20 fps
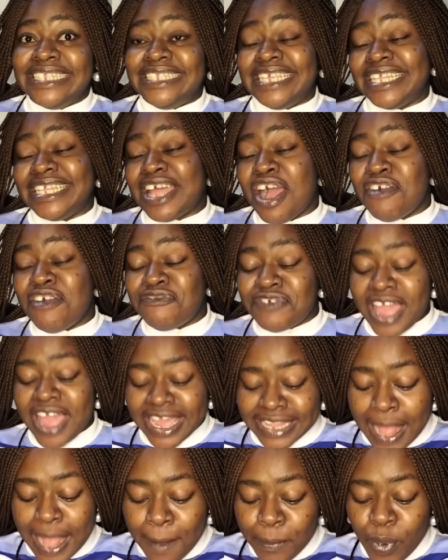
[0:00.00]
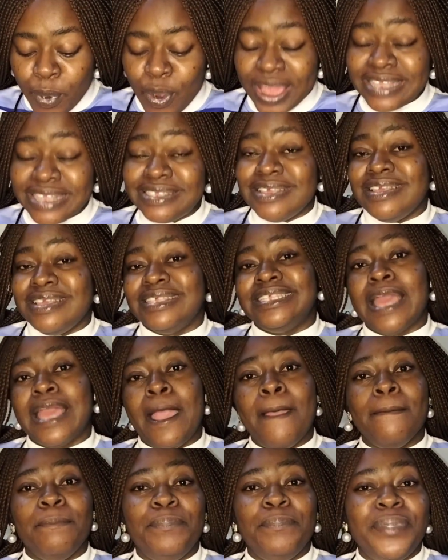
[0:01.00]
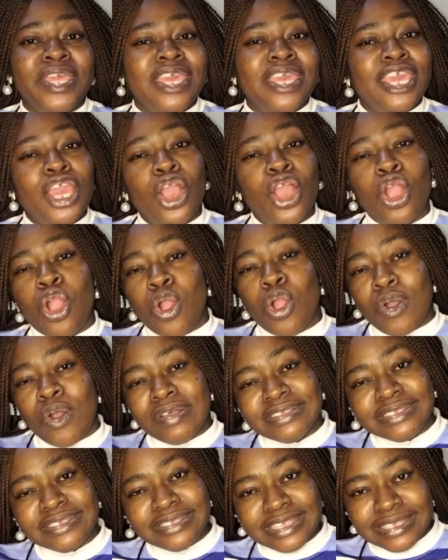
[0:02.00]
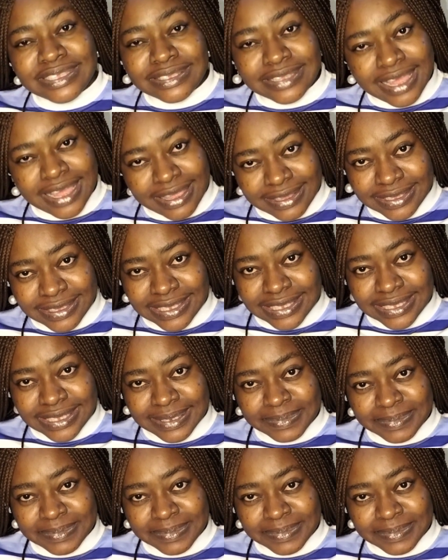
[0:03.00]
Then our final point is, be consistent.